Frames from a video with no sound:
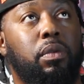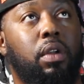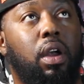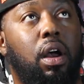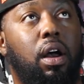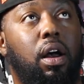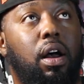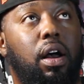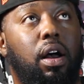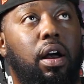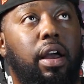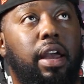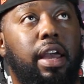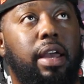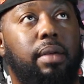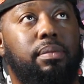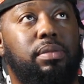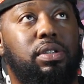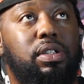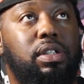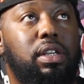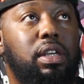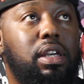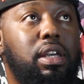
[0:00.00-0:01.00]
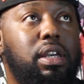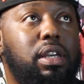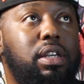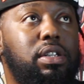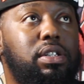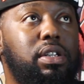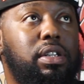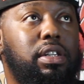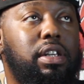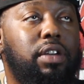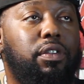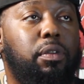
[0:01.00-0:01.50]
uh,
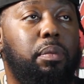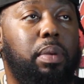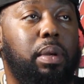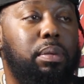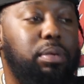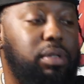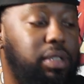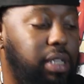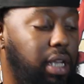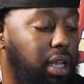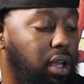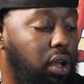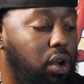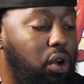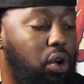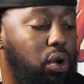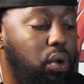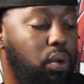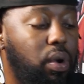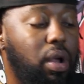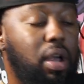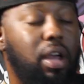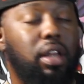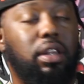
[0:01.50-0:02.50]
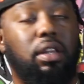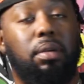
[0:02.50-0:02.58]
MCs and different people say, "Oh,